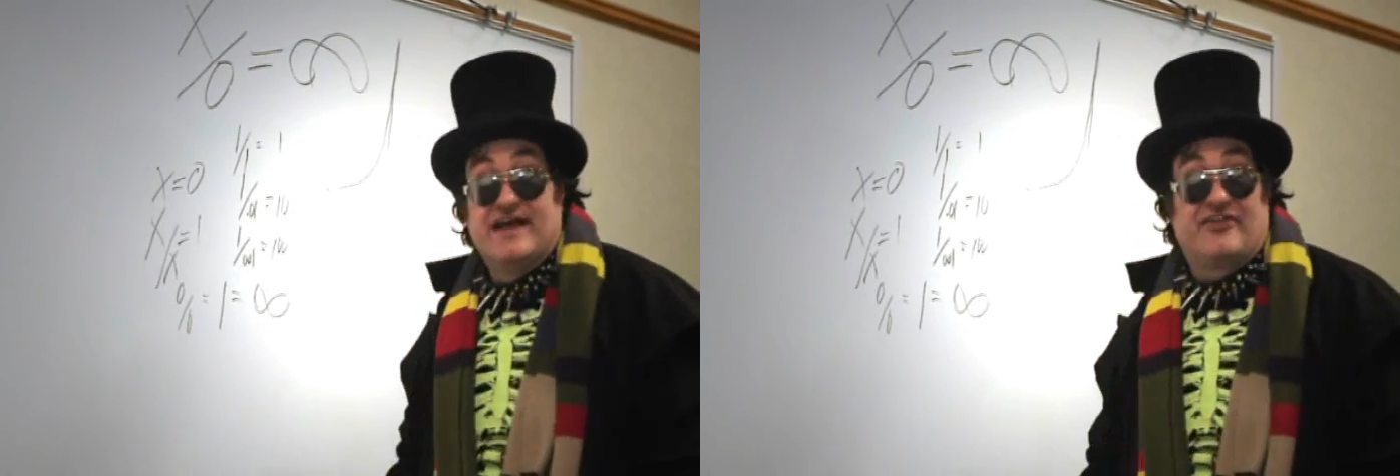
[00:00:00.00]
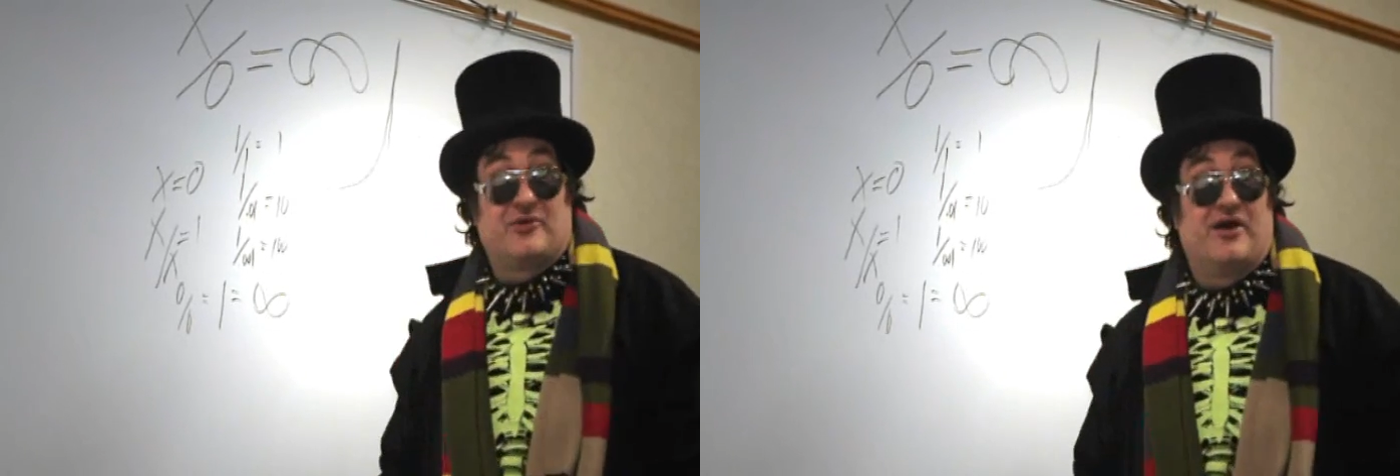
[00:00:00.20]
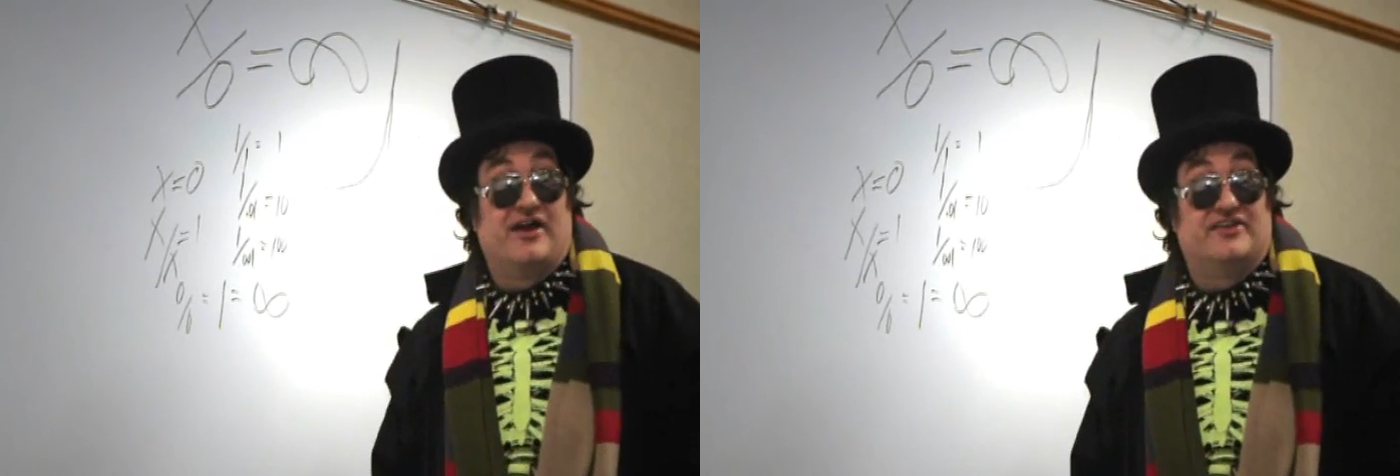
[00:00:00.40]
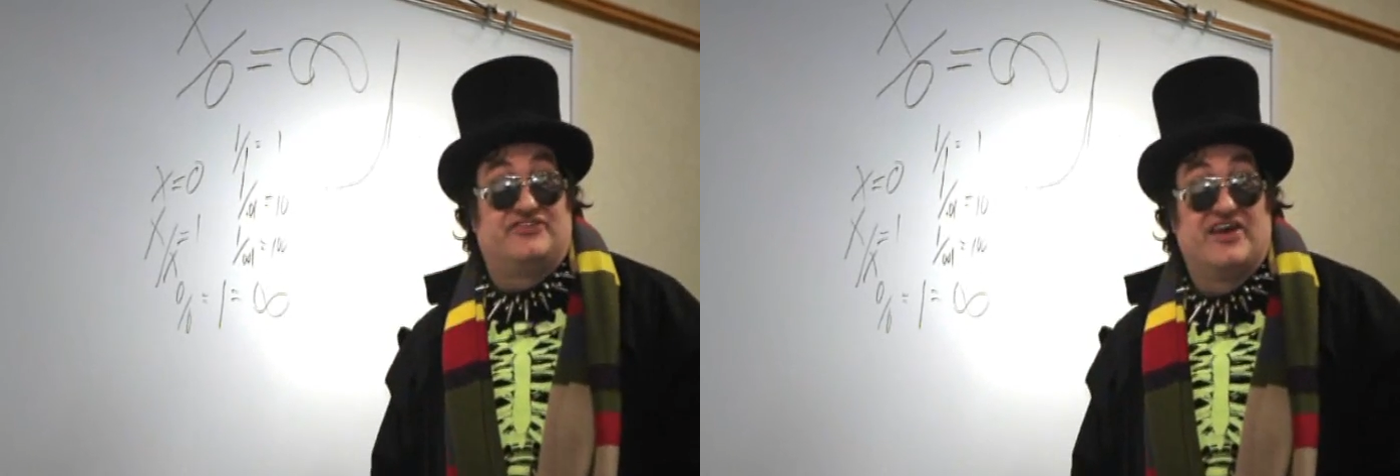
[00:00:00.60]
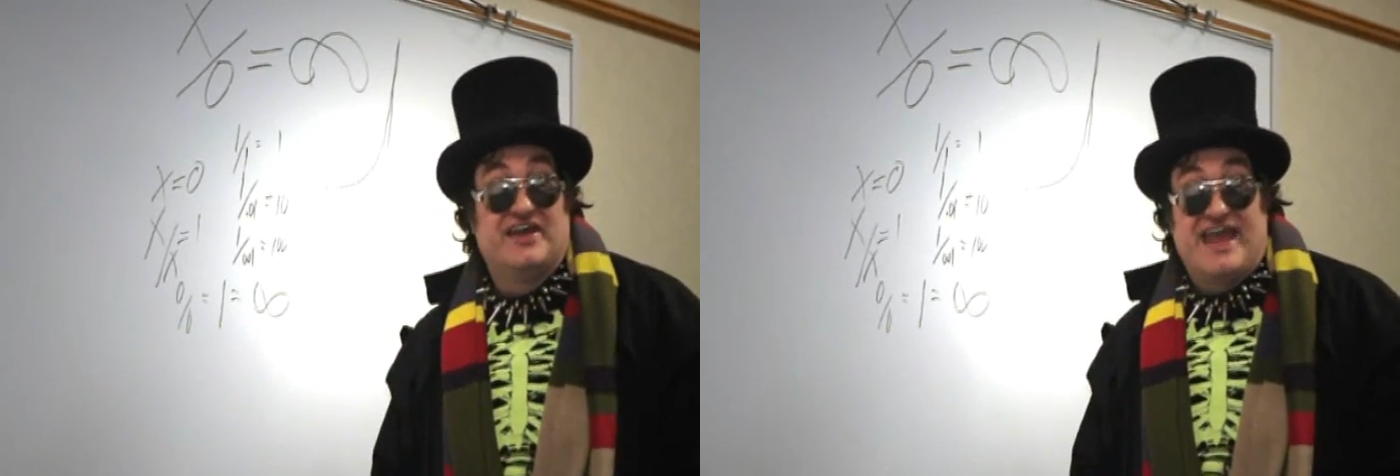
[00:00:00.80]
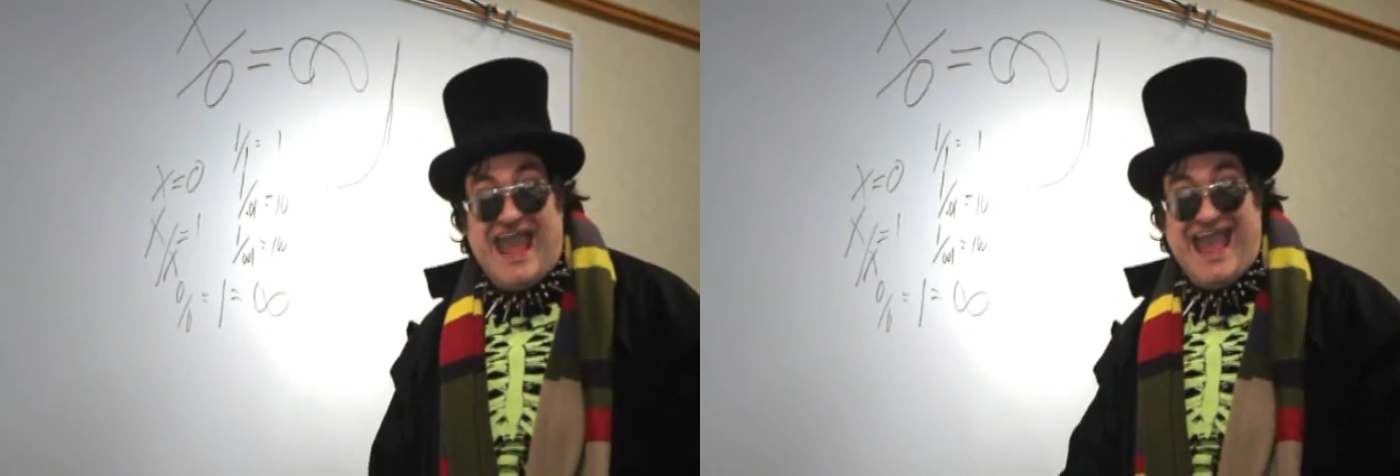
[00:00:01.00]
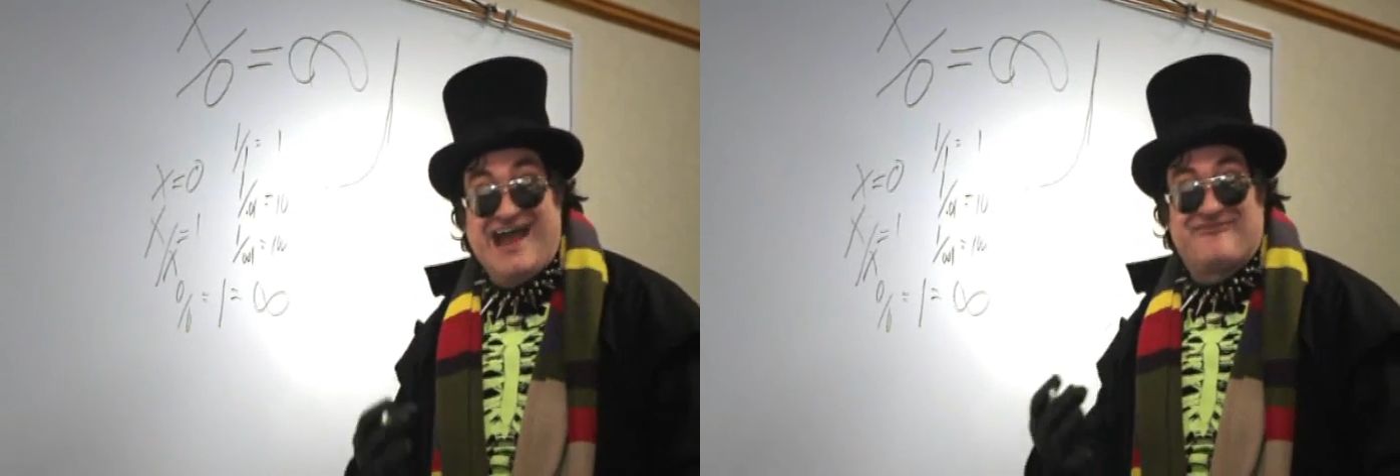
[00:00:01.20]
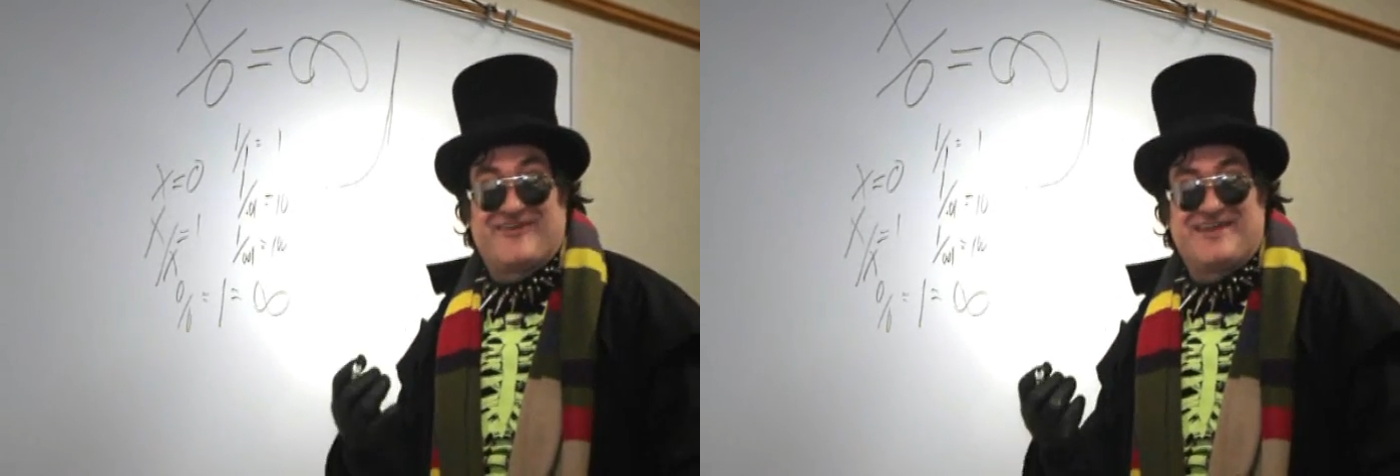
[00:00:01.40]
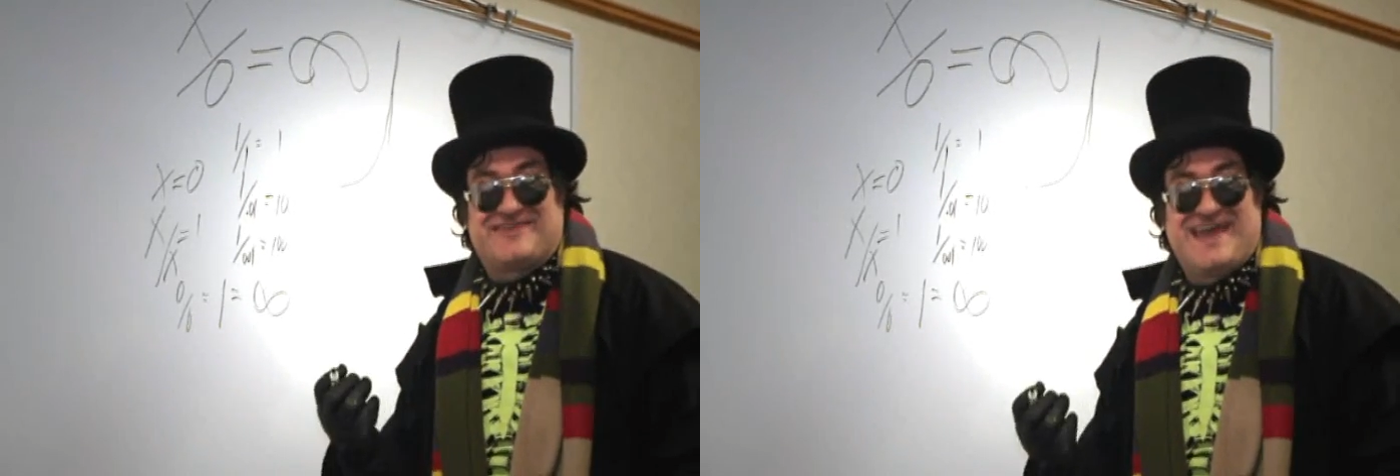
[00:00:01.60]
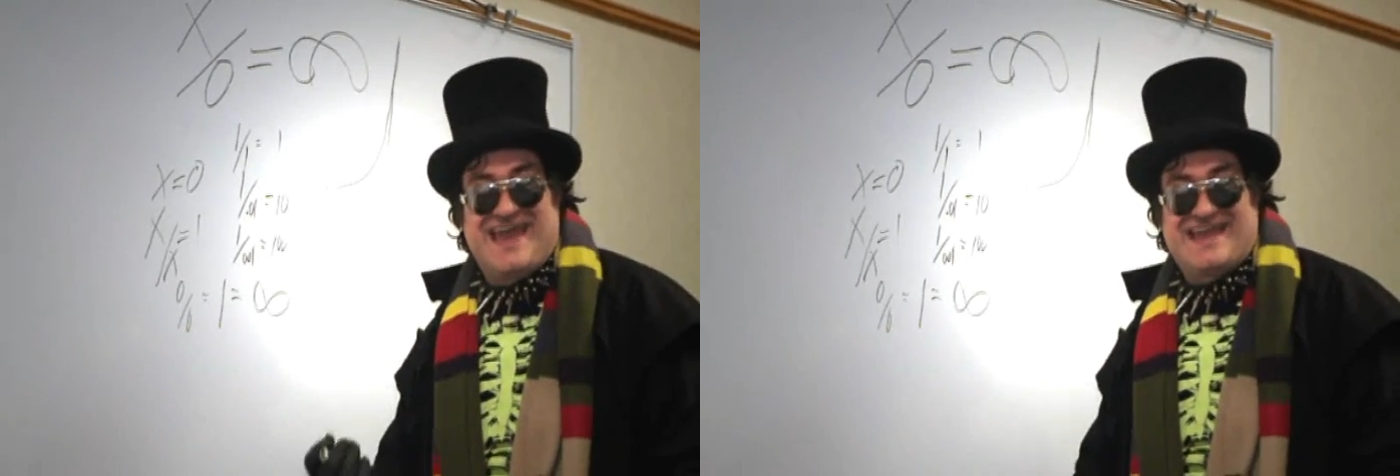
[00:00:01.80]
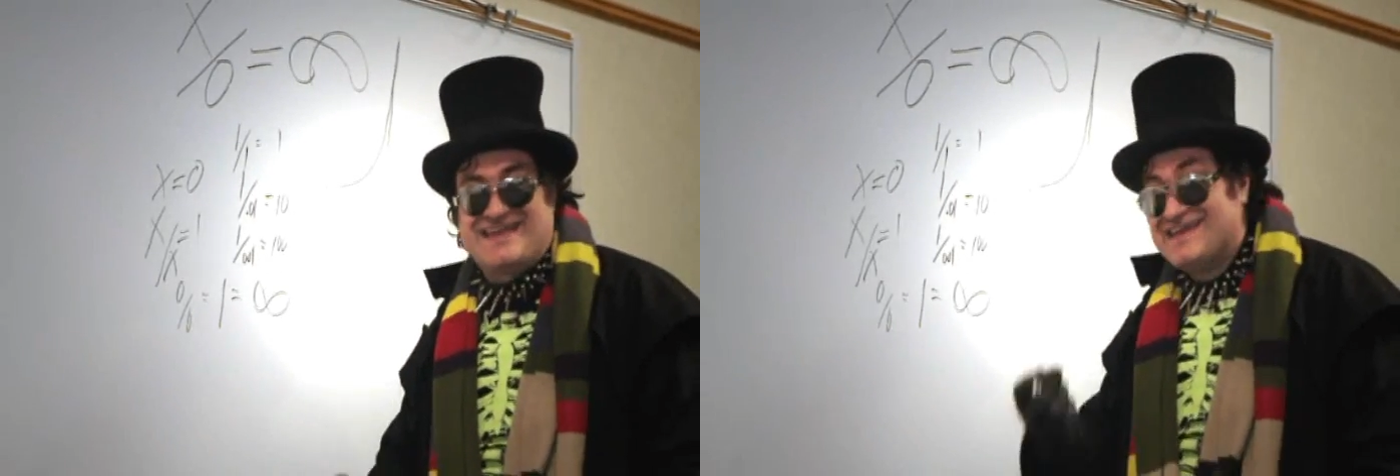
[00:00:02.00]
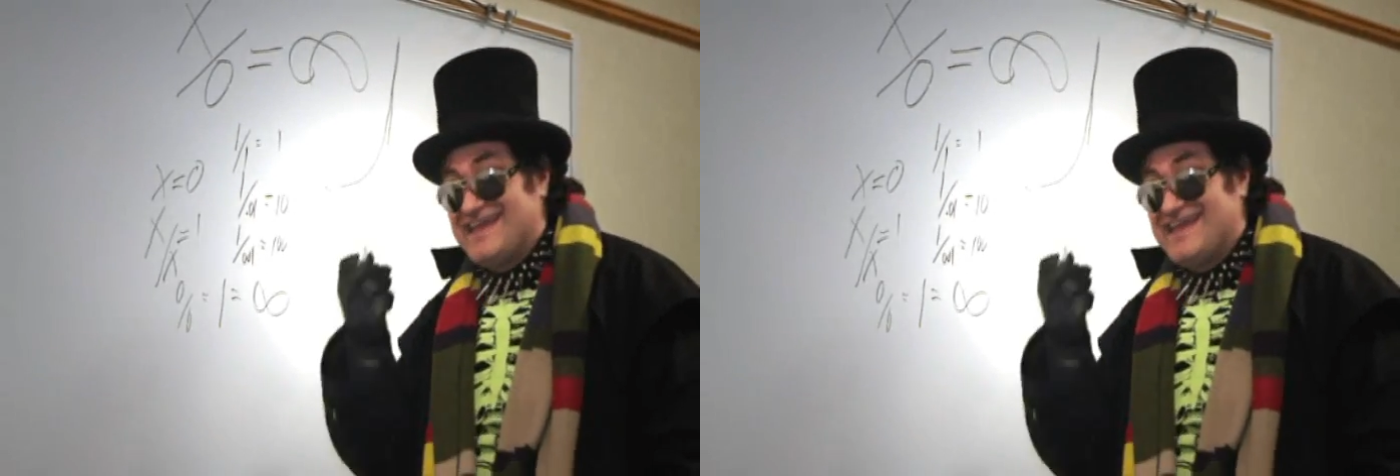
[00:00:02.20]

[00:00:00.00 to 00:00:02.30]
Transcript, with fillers: other words, everything